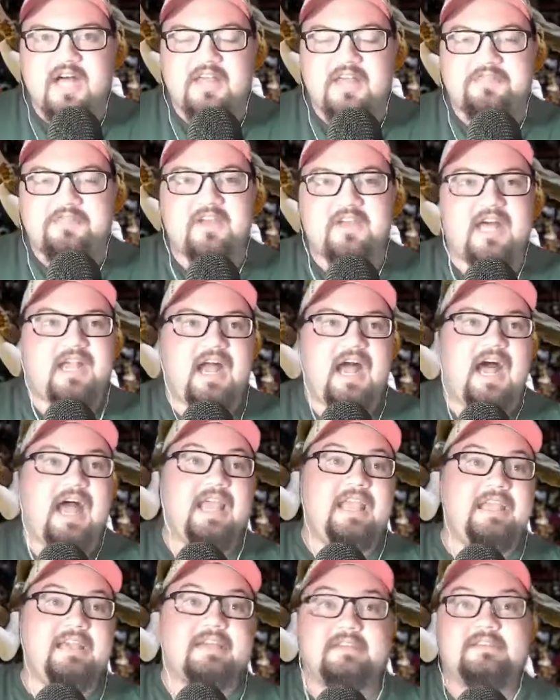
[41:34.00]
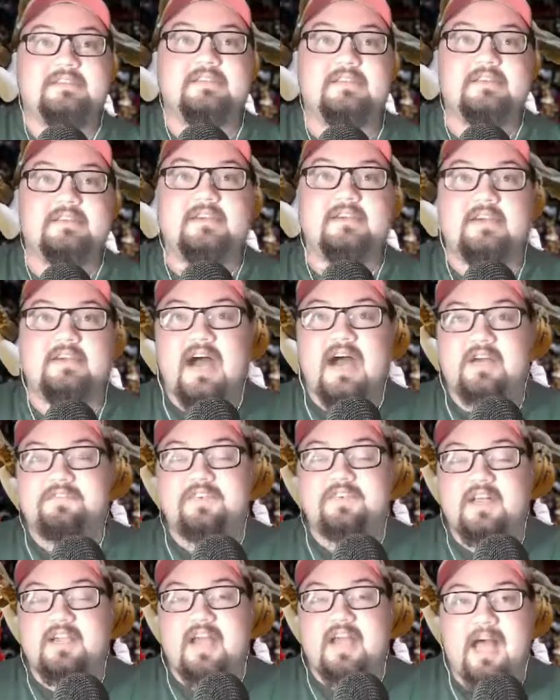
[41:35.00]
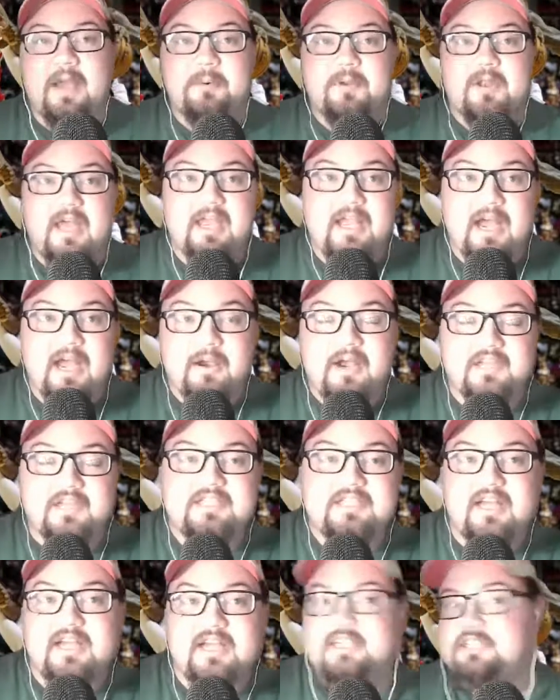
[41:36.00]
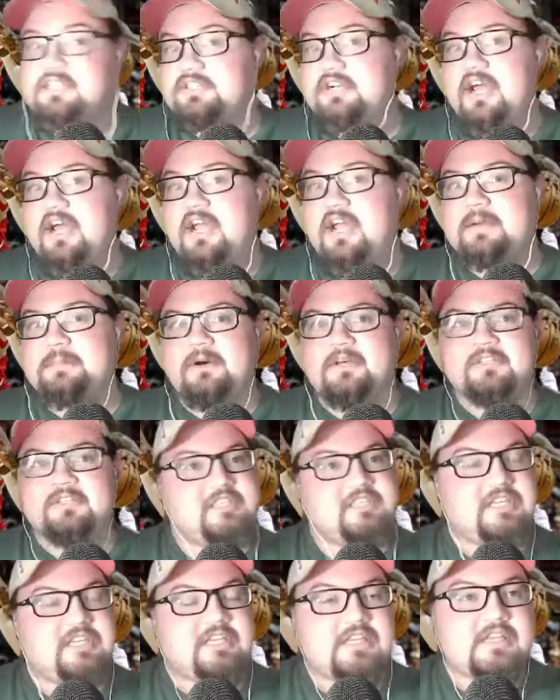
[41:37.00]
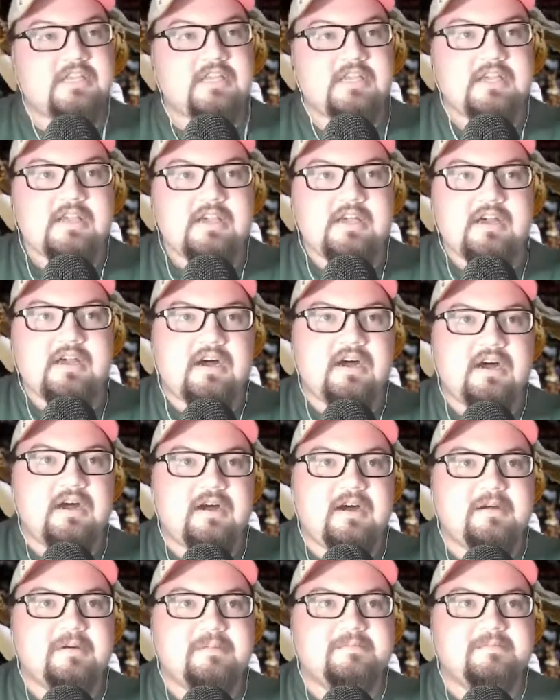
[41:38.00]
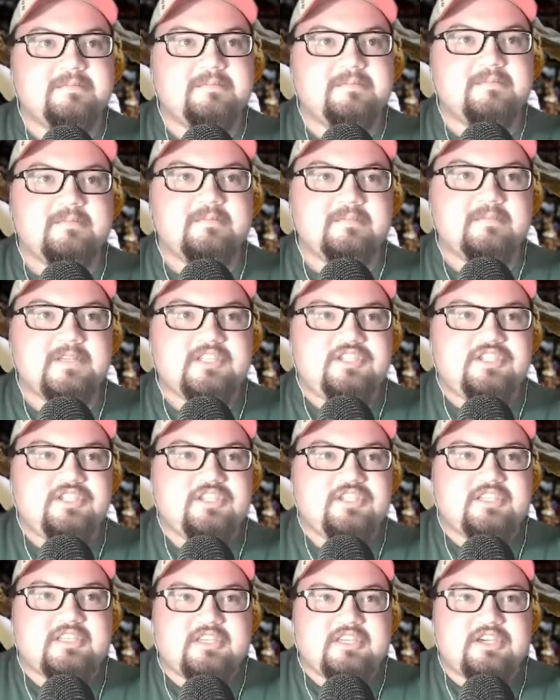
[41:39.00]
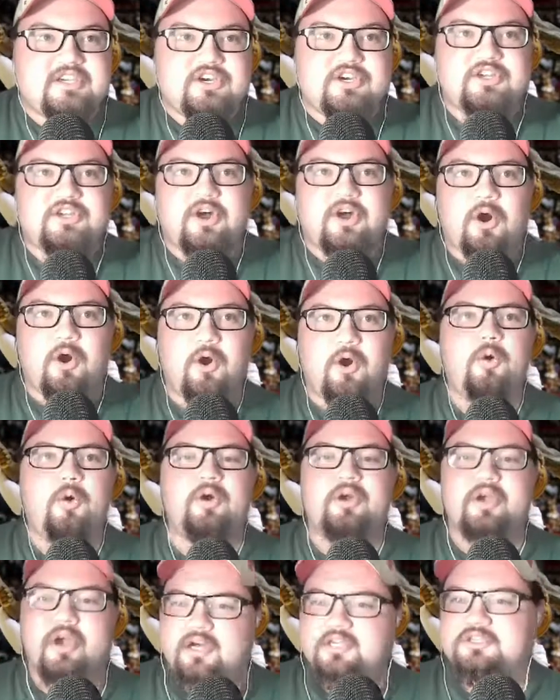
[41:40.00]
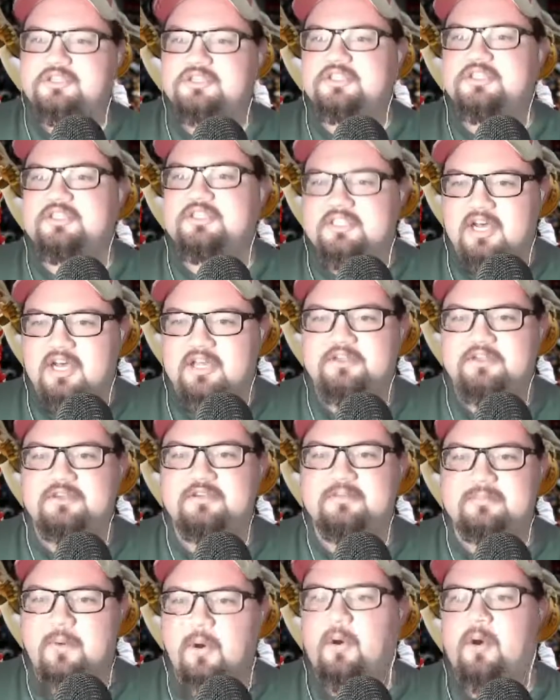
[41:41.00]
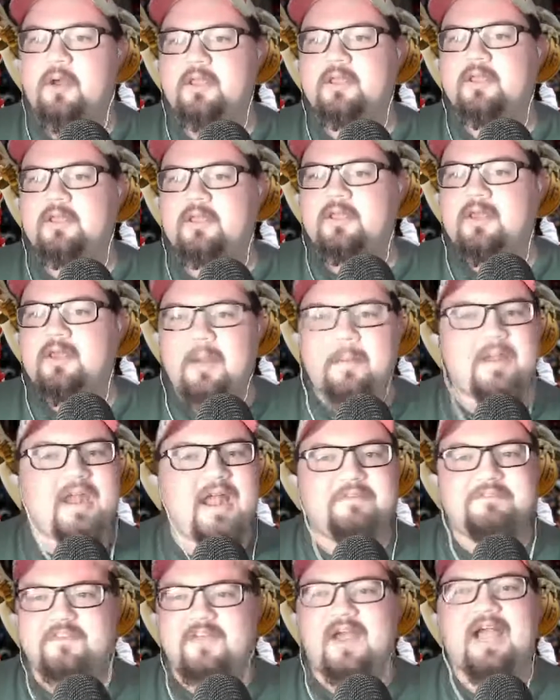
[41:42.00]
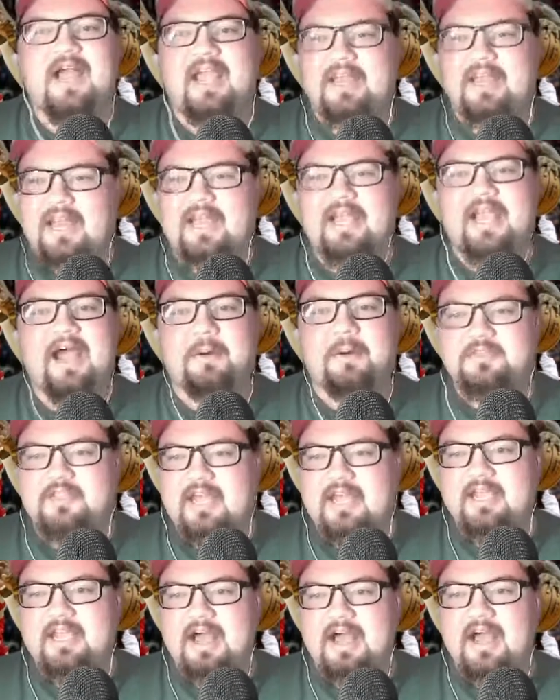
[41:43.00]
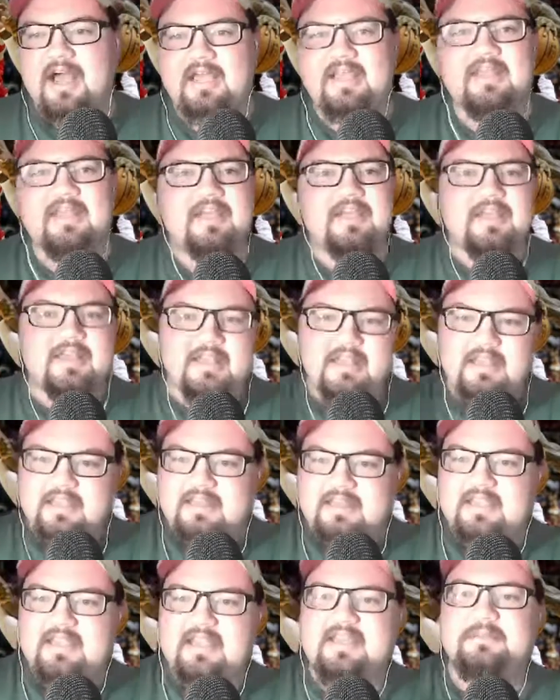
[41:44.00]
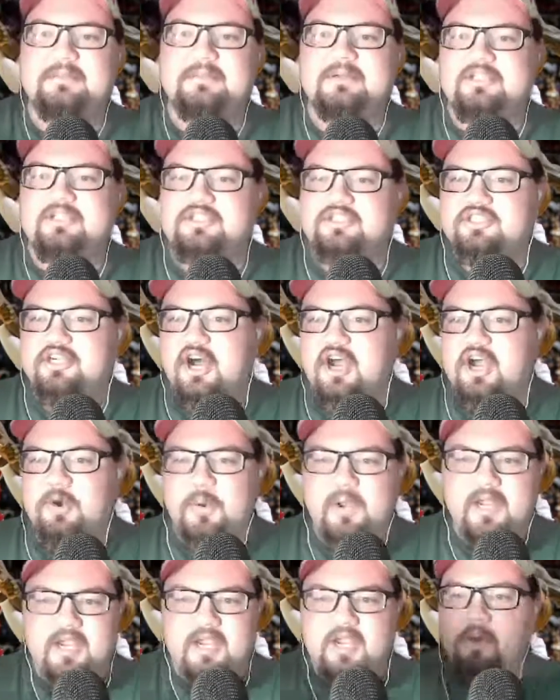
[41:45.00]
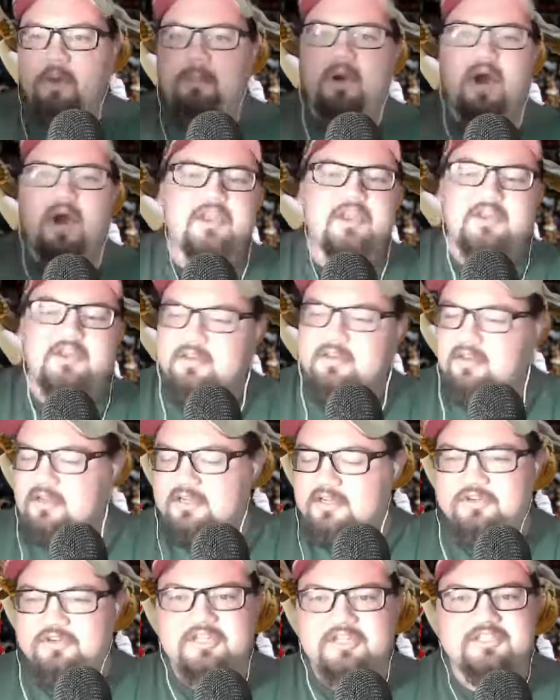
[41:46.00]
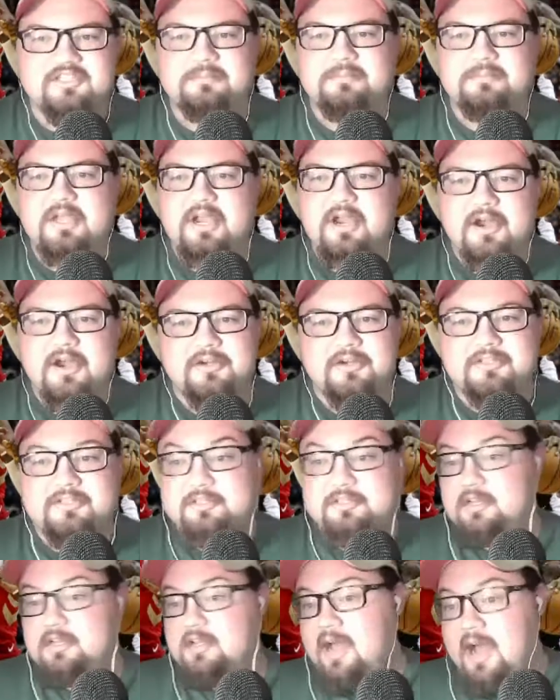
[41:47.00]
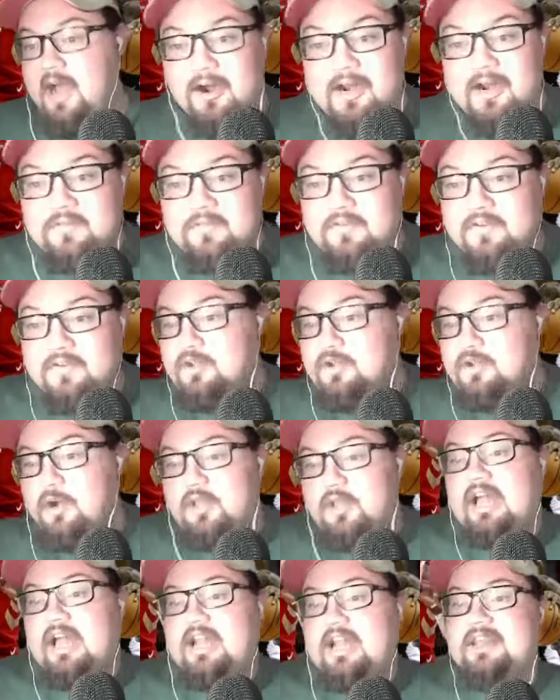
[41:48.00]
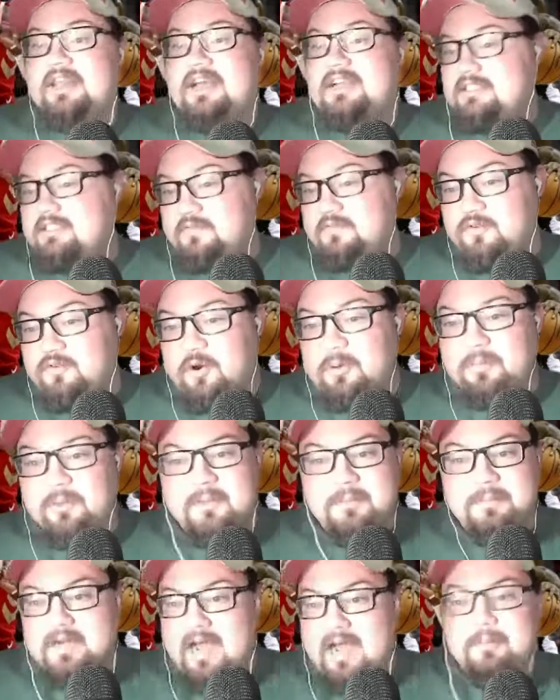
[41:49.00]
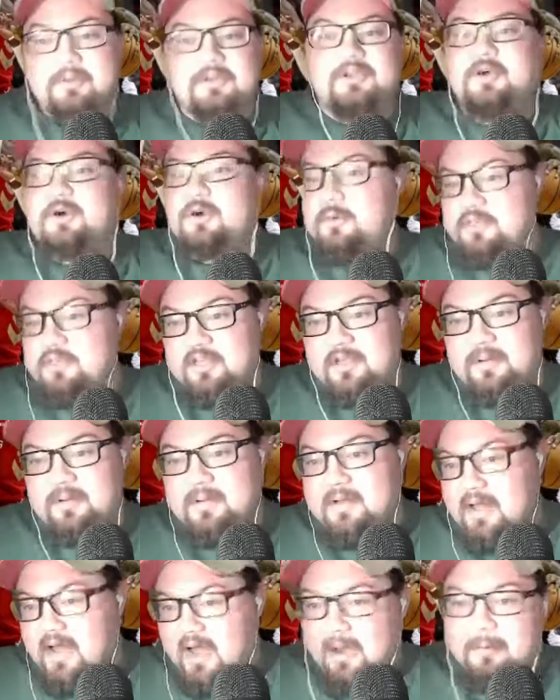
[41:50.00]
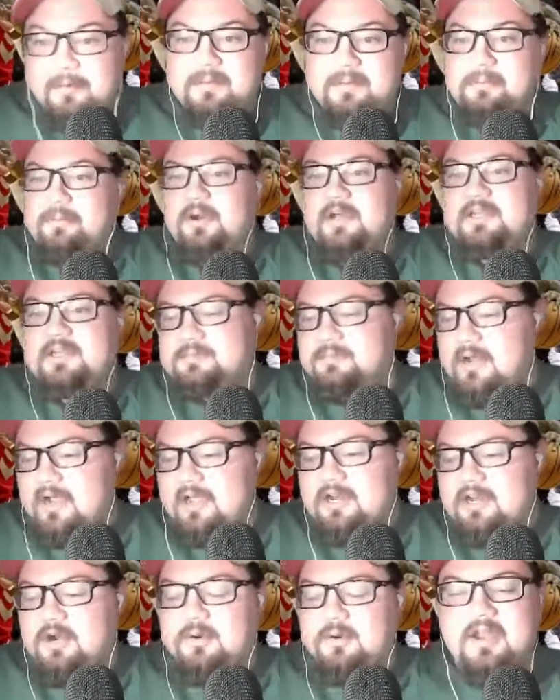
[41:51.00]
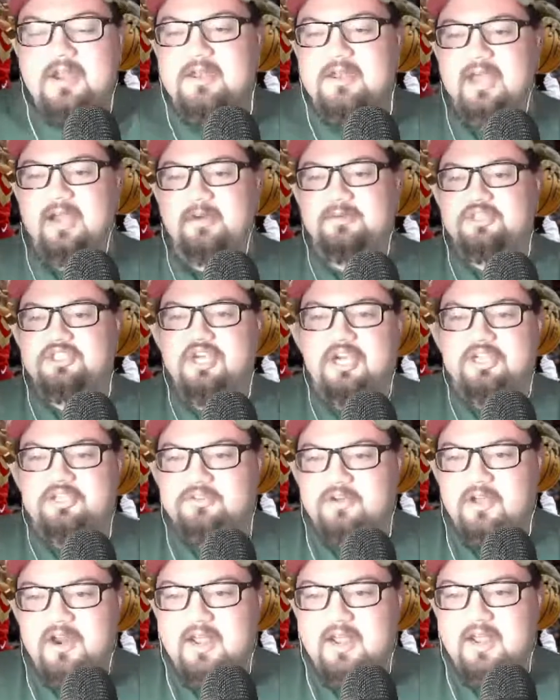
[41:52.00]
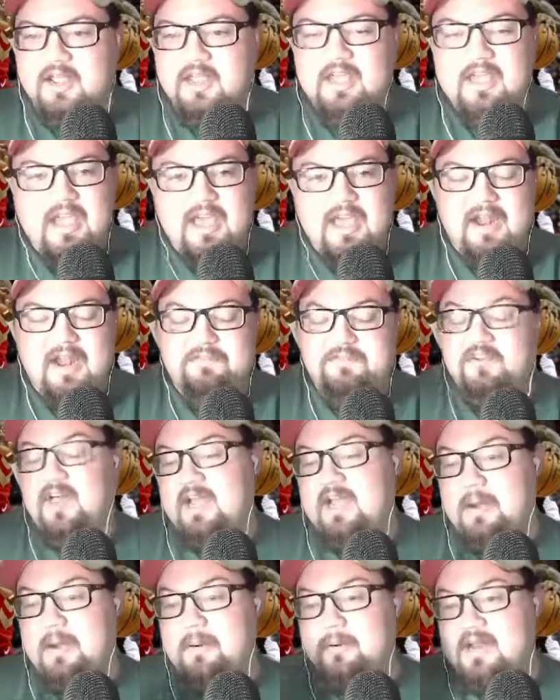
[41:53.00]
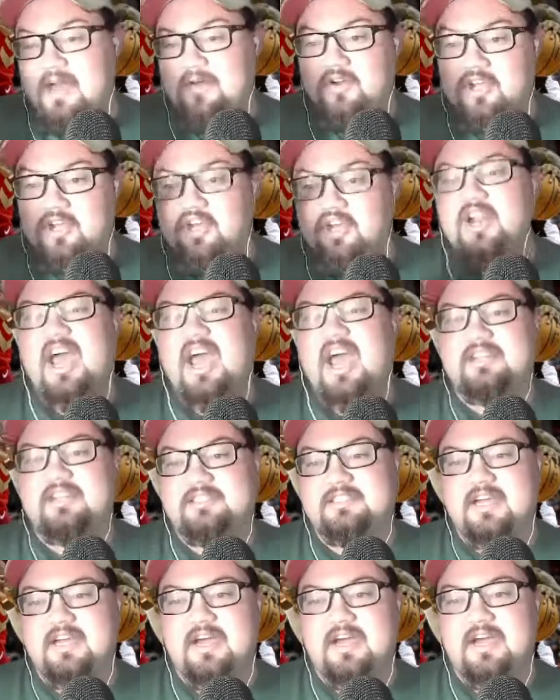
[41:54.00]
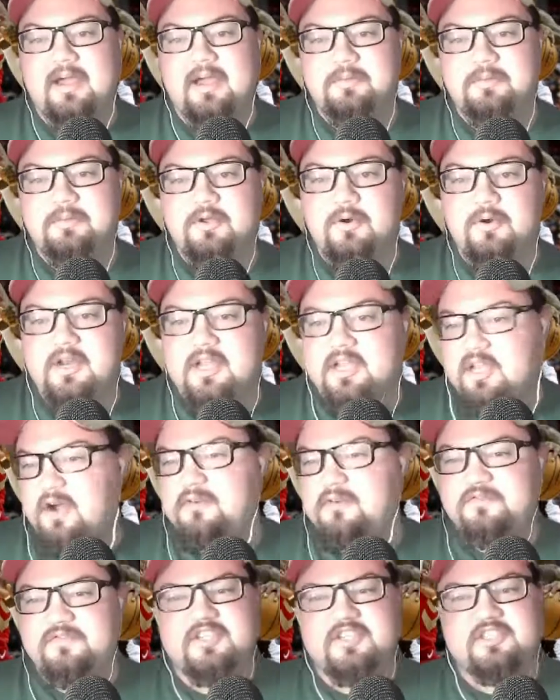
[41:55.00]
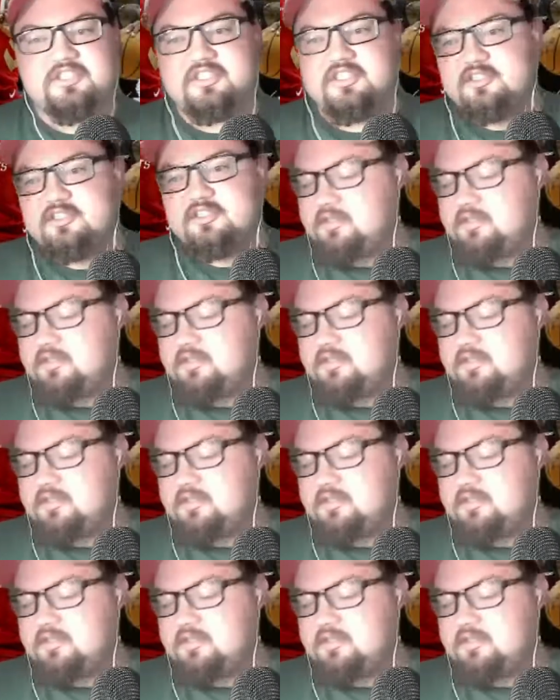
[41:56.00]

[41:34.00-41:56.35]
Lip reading: I feel like I would hang out because he likes Dragon Ball Z. He's just a good old country Southern boy. I mean, I feel like I could hang out with that guy. I could get him in the truck. We could go mudding, drink some beers. I don't even do a lot of that stuff normally, but I would do it with him. I would embrace my inner redneck with Josh Reddick, and I feel like I would have a good ass time doing it. Go fishing.